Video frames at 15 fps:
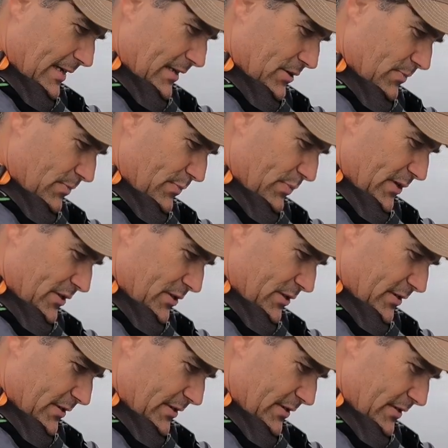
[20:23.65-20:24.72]
catch a bunch
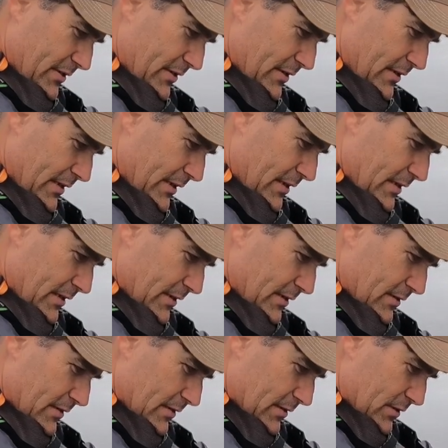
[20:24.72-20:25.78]
of
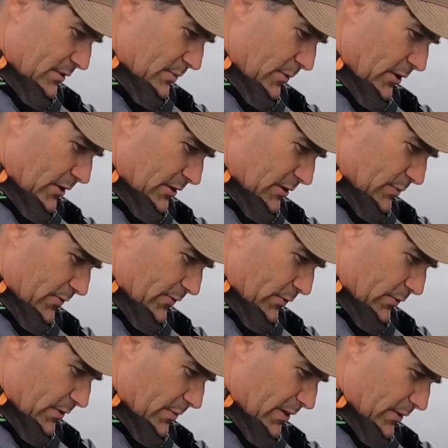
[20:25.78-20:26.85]
the smalls
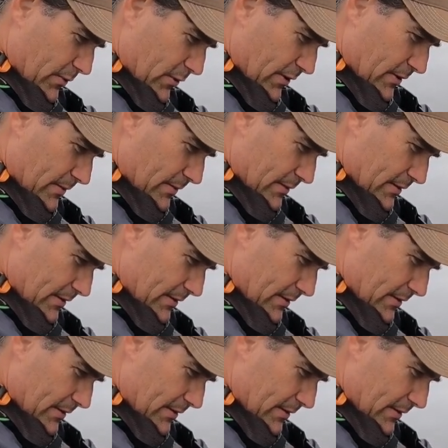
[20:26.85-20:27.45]
before the big one.